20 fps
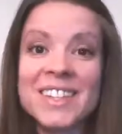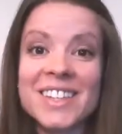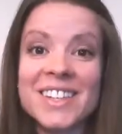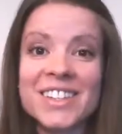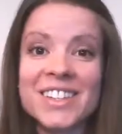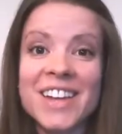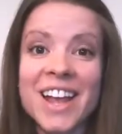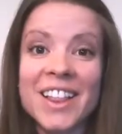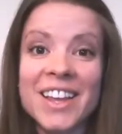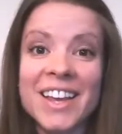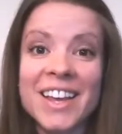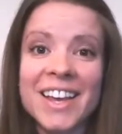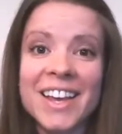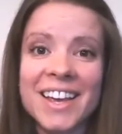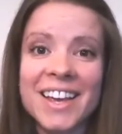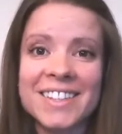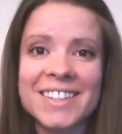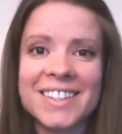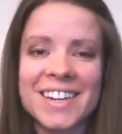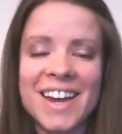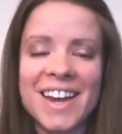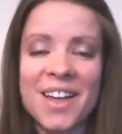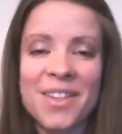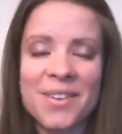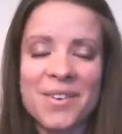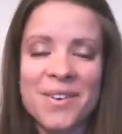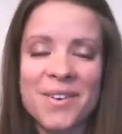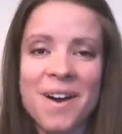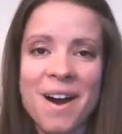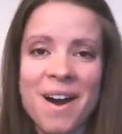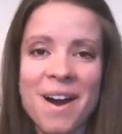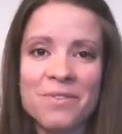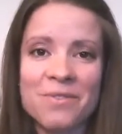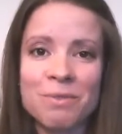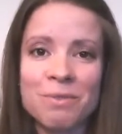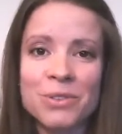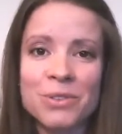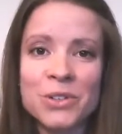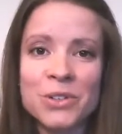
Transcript: is Shelly Hitz and Heather Hart from